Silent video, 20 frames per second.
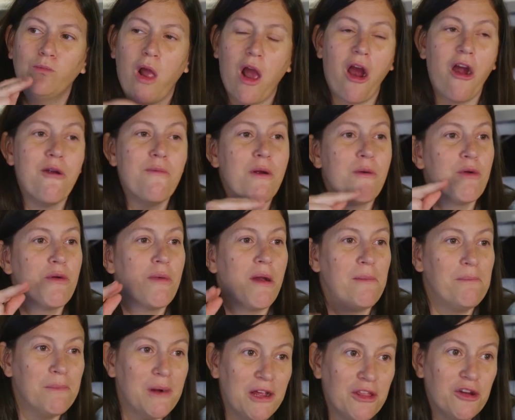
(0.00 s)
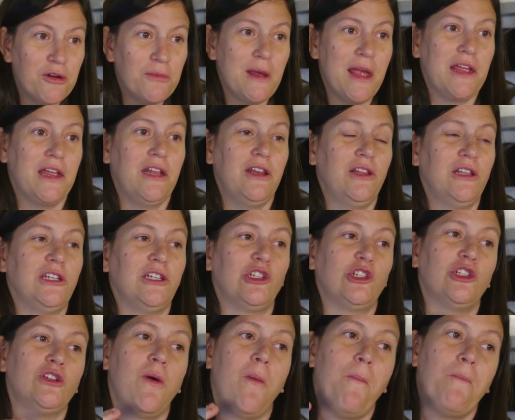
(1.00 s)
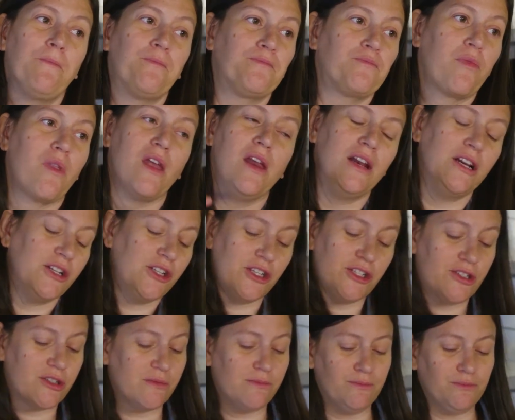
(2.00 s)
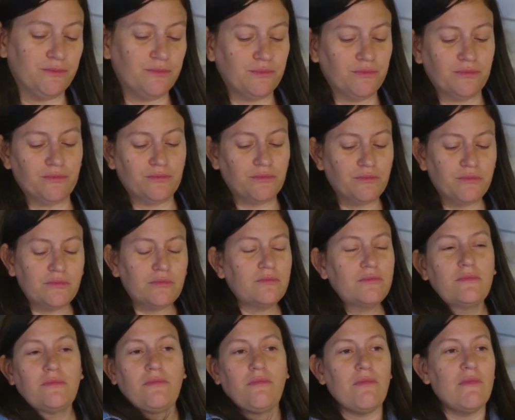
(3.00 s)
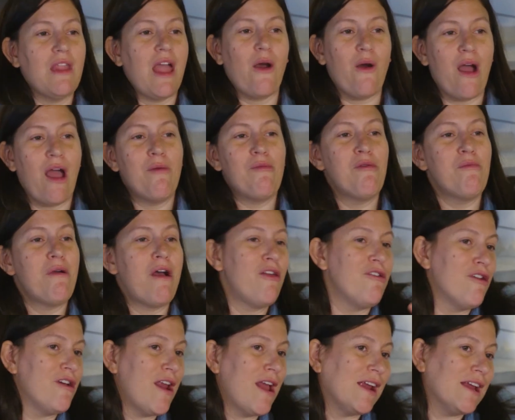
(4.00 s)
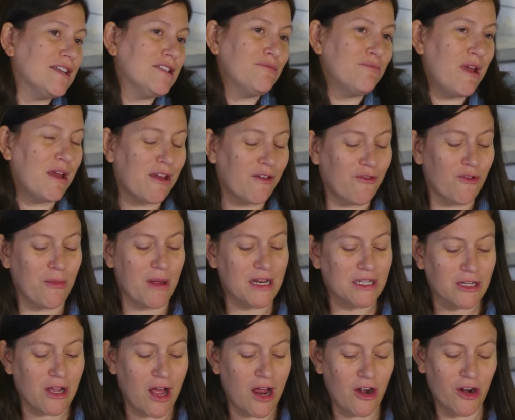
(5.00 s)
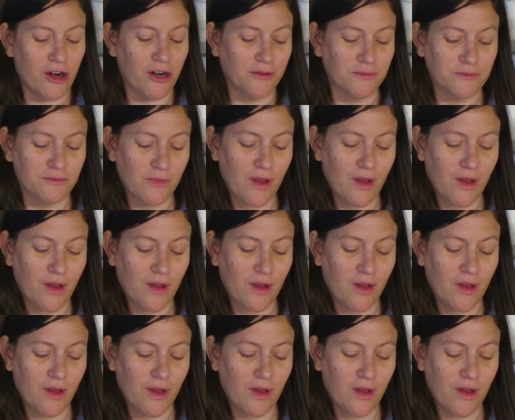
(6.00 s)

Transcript: I remember my mother making this, and it just, now I'm a mother and I get to make it for my daughter.